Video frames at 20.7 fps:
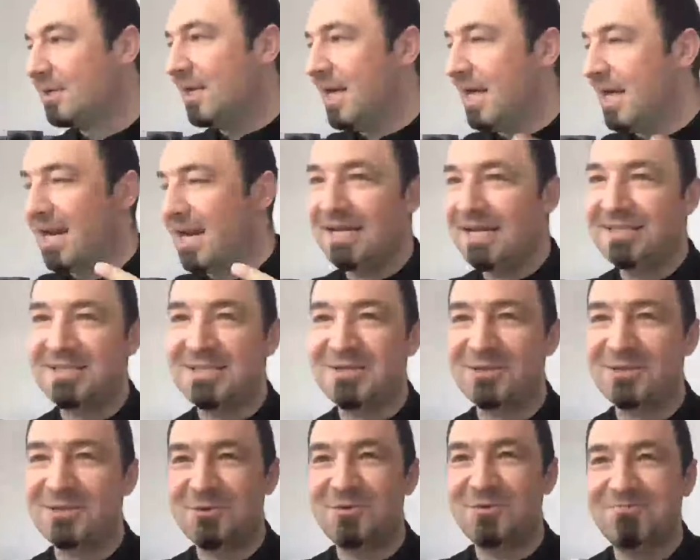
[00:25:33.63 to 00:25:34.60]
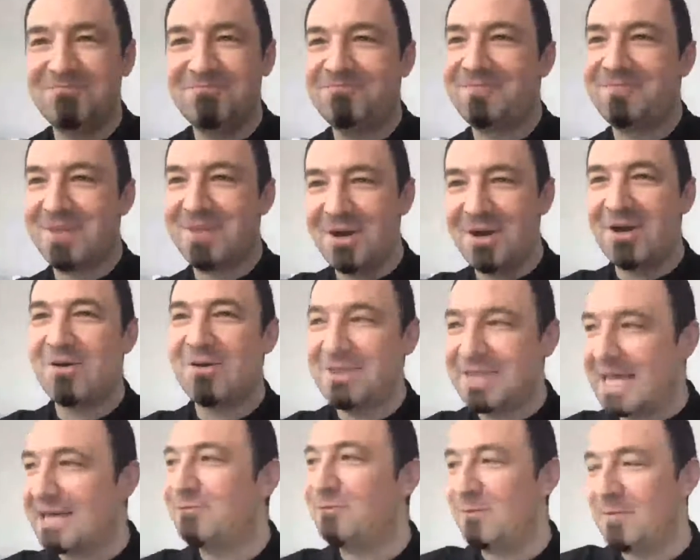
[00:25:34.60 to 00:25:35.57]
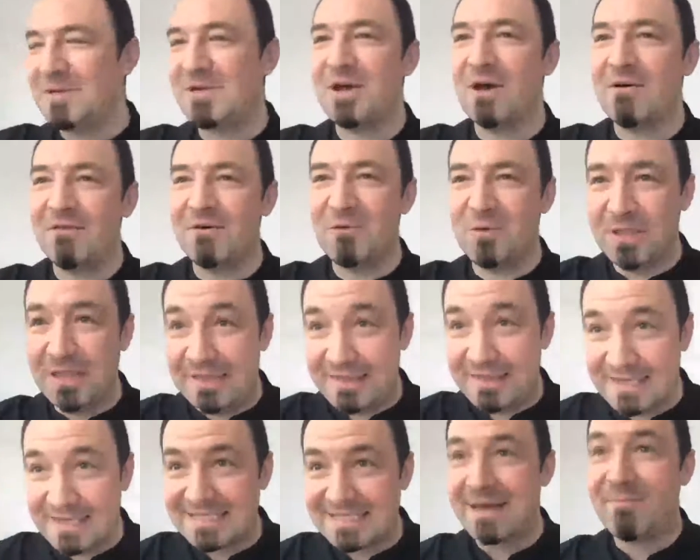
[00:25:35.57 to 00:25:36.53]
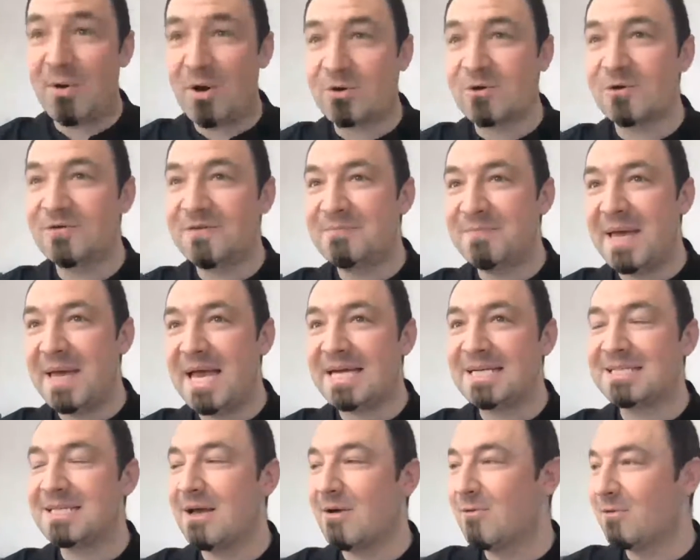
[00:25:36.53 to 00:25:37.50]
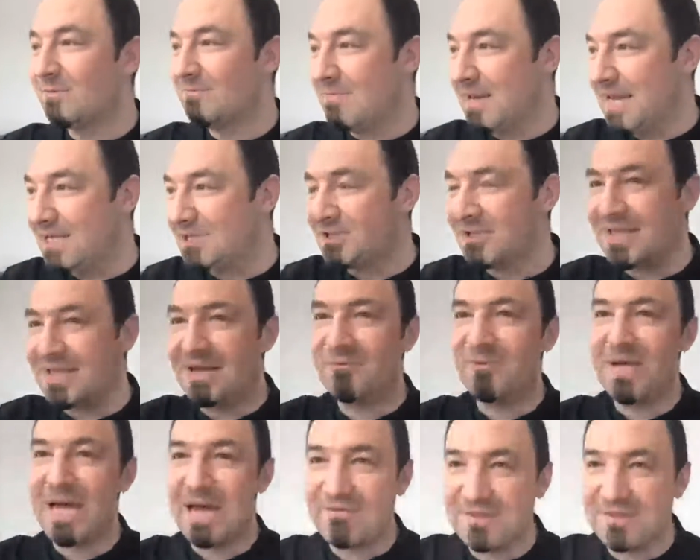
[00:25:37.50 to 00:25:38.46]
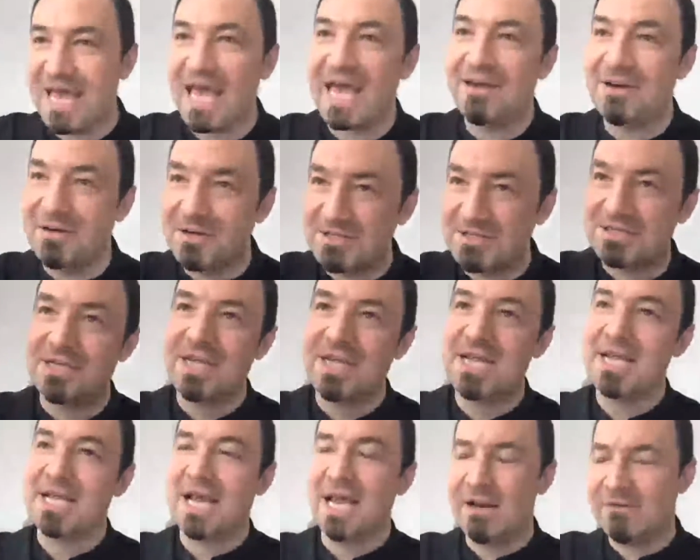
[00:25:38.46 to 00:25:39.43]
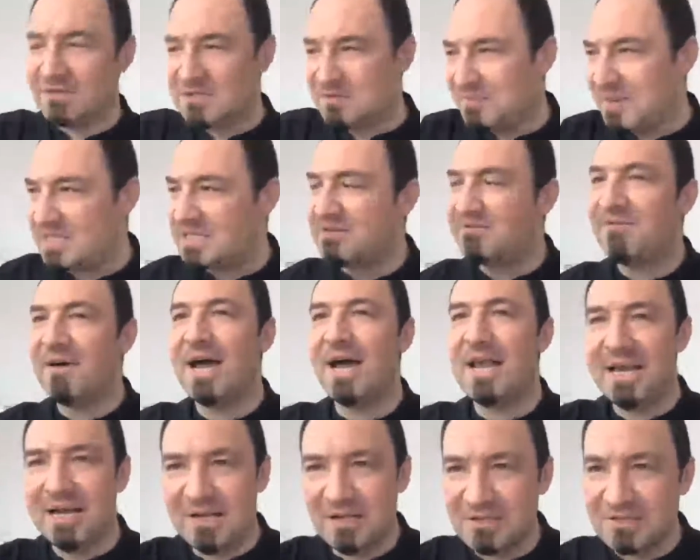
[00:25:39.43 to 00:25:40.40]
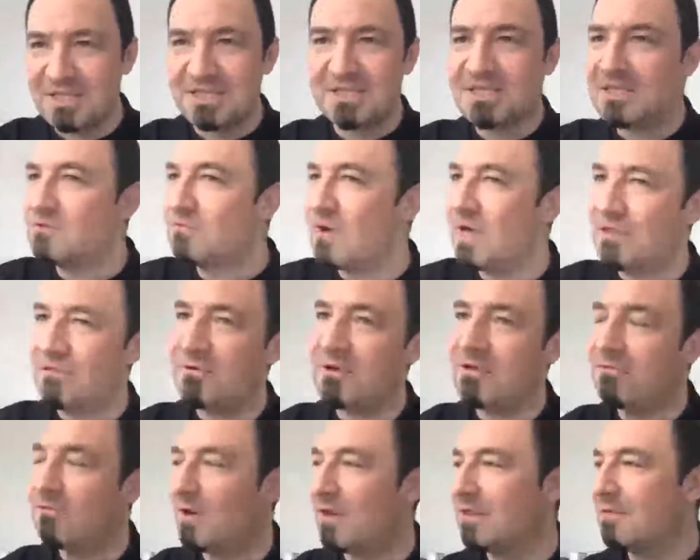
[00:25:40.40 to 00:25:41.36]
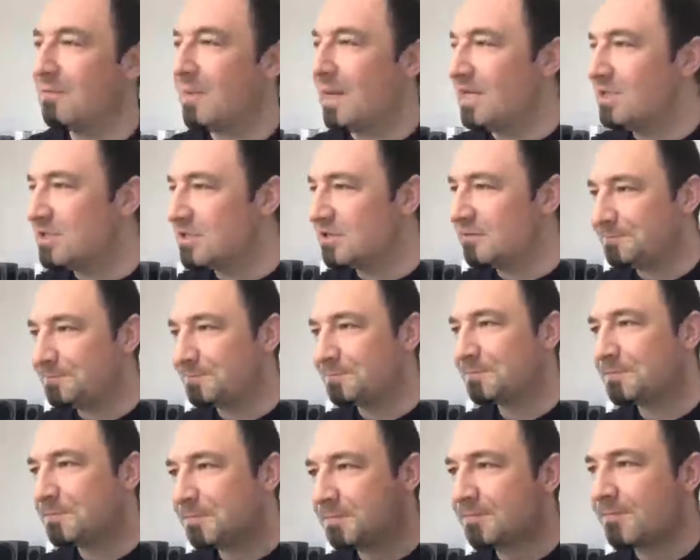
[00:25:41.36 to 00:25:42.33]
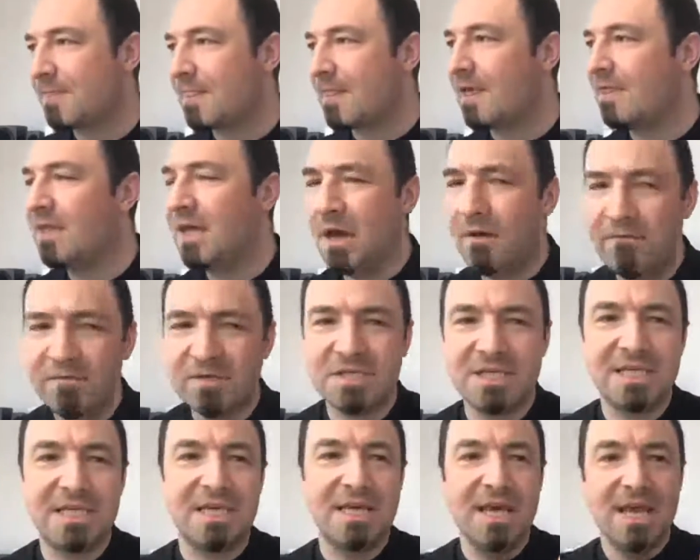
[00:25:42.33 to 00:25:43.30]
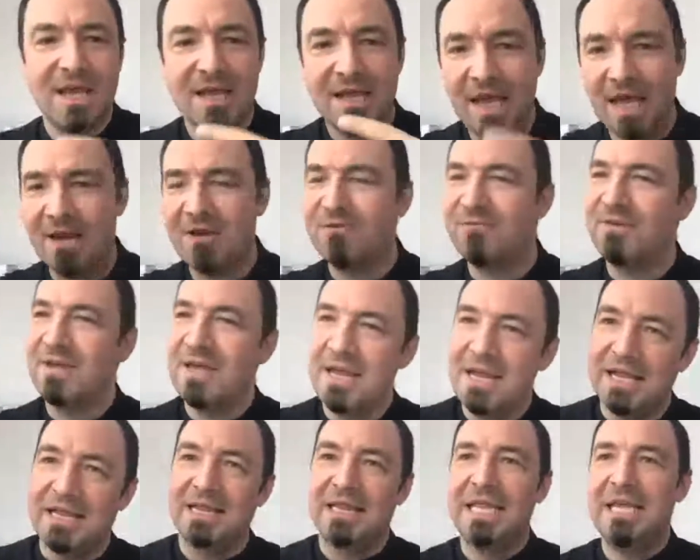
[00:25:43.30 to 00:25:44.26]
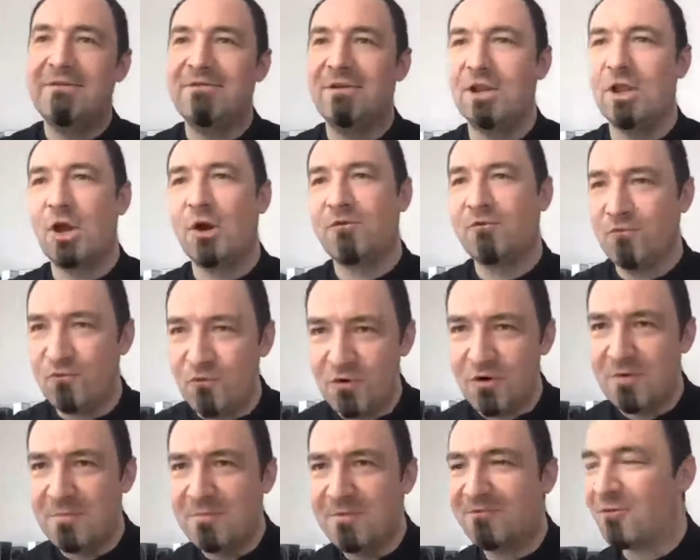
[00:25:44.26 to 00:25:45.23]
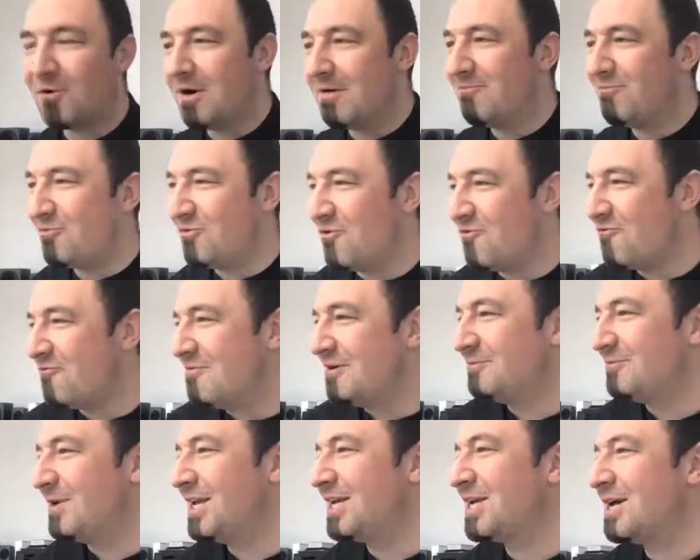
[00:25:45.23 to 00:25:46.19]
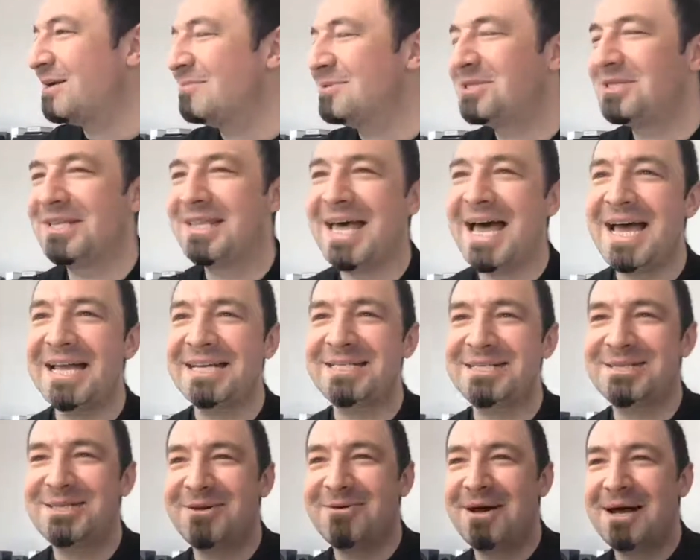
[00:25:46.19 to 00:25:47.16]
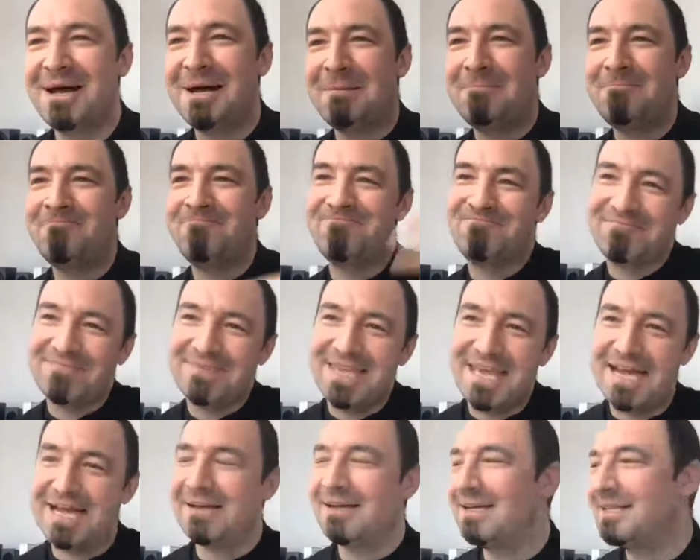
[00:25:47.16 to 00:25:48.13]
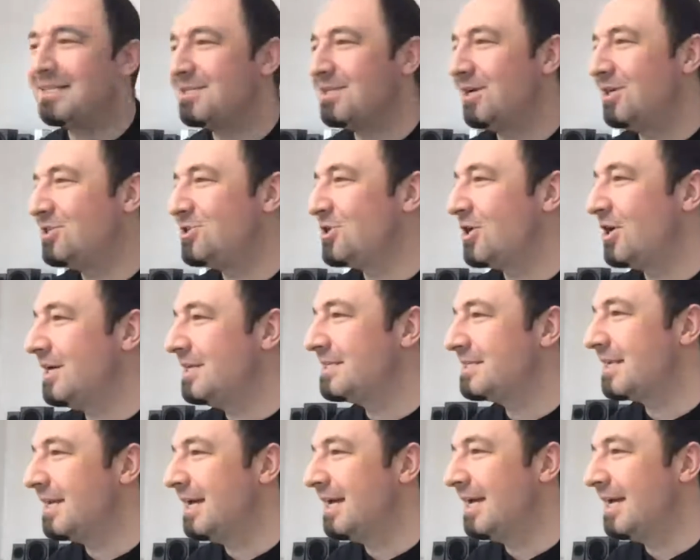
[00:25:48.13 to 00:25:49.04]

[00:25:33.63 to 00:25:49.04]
and I just, that would be covered within the typography specs. I would make sure that we have the headers kind of specified and consistent right way throughout the pages. They obviously kind of leave a lot of room for improvement when it comes to that. So it's their choice.